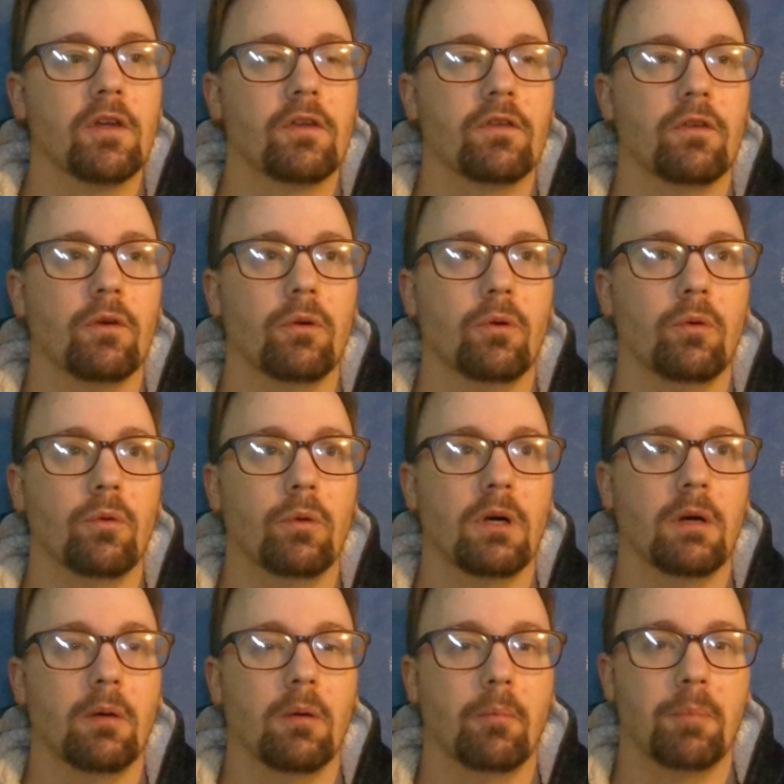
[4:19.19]

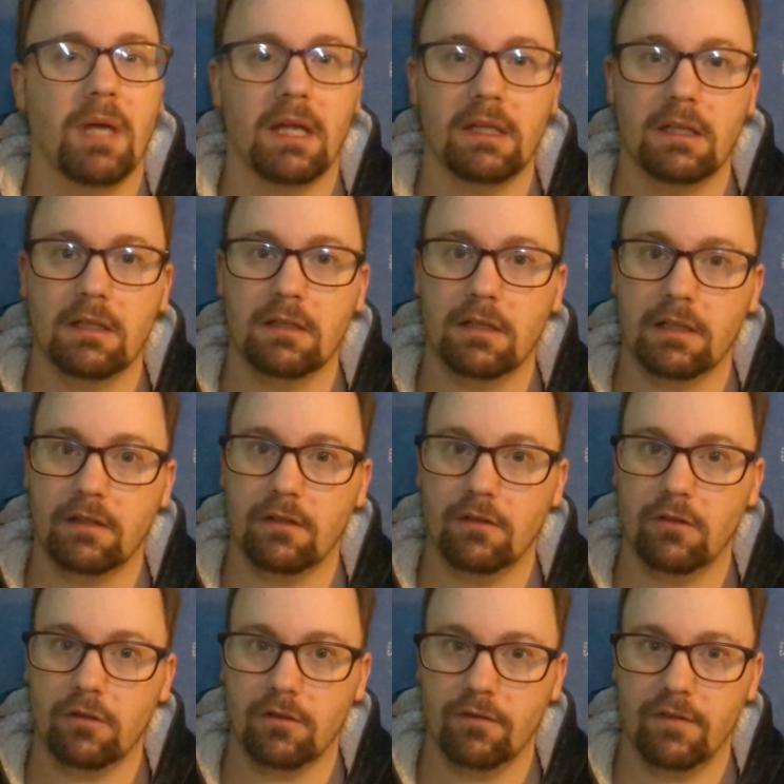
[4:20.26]
So uh, Bannon liked the
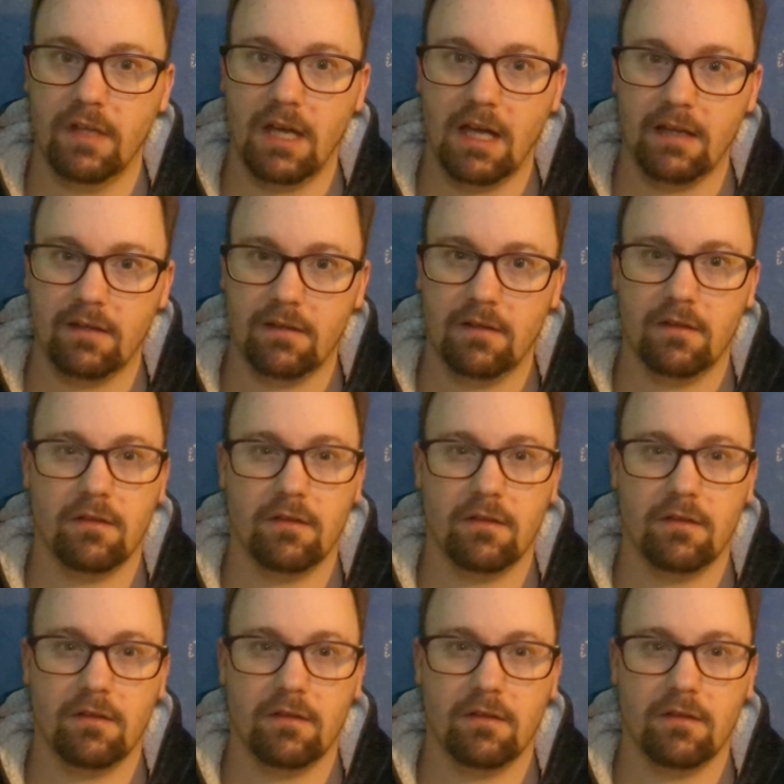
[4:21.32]
look of that,